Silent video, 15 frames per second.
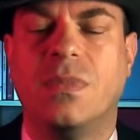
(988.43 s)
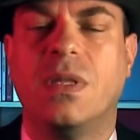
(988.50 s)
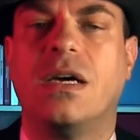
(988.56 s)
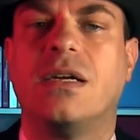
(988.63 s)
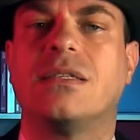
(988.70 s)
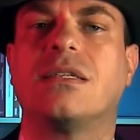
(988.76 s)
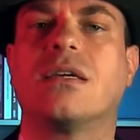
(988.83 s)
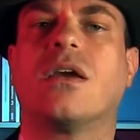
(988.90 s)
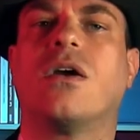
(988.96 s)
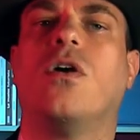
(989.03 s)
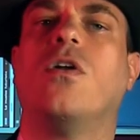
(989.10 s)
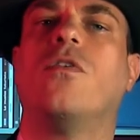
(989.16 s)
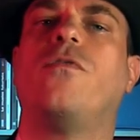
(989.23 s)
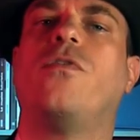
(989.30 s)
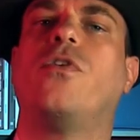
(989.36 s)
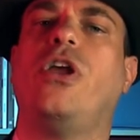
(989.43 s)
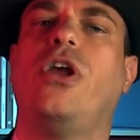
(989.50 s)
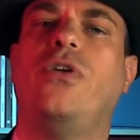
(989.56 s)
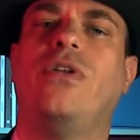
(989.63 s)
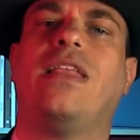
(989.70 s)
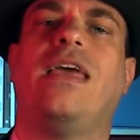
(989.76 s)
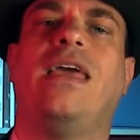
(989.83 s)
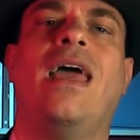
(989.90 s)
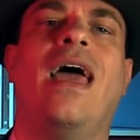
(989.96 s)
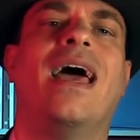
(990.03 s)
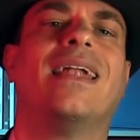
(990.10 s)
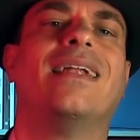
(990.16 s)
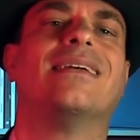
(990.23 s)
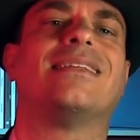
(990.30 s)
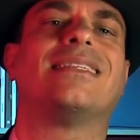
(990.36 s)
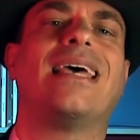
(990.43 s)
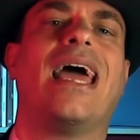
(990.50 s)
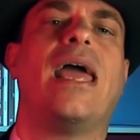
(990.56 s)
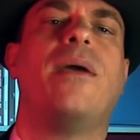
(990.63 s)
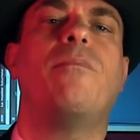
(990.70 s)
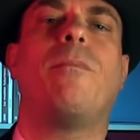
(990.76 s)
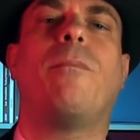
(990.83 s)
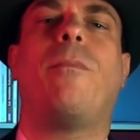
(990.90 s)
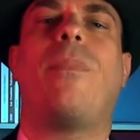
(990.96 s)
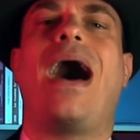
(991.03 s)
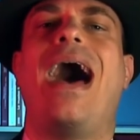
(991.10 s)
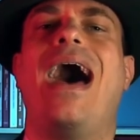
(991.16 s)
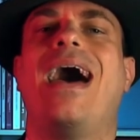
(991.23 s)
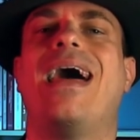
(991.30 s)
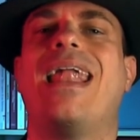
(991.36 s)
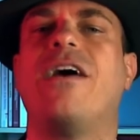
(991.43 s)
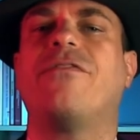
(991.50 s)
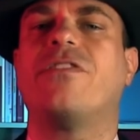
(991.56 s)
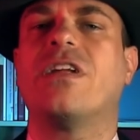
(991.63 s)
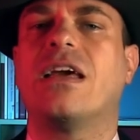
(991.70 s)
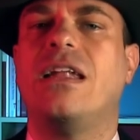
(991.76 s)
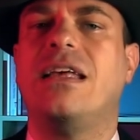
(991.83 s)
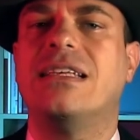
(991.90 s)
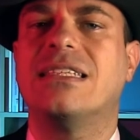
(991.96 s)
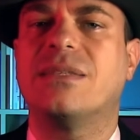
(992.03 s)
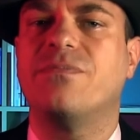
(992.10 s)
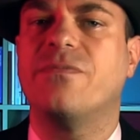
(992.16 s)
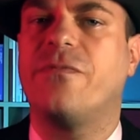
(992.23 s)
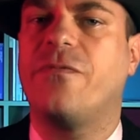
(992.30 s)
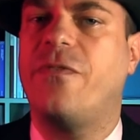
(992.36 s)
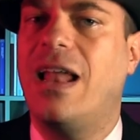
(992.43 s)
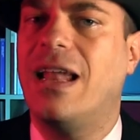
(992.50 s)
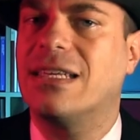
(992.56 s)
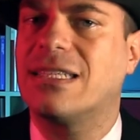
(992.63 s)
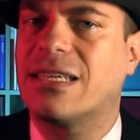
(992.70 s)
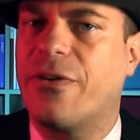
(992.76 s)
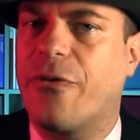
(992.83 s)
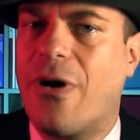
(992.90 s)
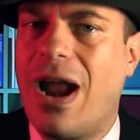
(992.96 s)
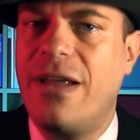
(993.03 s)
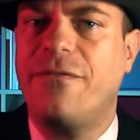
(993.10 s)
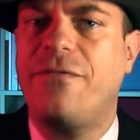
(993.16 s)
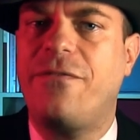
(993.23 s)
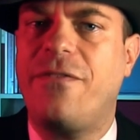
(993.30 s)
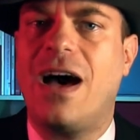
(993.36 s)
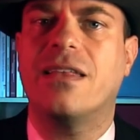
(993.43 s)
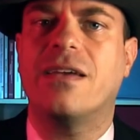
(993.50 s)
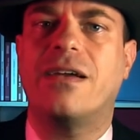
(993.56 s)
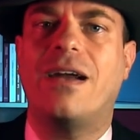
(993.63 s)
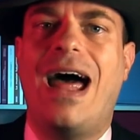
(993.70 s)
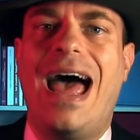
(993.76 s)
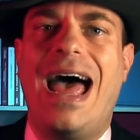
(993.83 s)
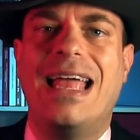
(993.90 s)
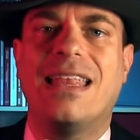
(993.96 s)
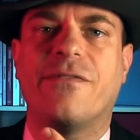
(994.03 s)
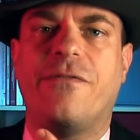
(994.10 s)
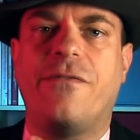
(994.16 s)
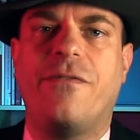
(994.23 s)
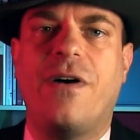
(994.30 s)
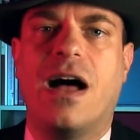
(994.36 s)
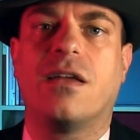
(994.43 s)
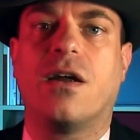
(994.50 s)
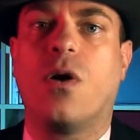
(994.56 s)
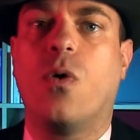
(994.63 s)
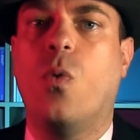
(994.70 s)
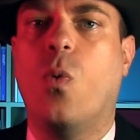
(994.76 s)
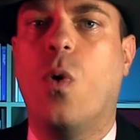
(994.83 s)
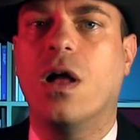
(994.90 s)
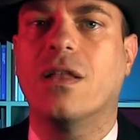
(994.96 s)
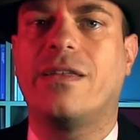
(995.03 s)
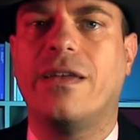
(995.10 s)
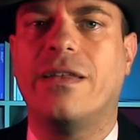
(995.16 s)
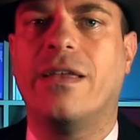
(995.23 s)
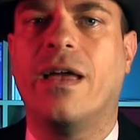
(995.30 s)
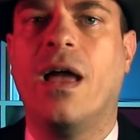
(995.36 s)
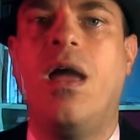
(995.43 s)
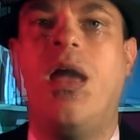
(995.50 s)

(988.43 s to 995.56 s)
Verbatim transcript: There's a call for unity, the same pan-Africanism Fela's grandfather and father wanted.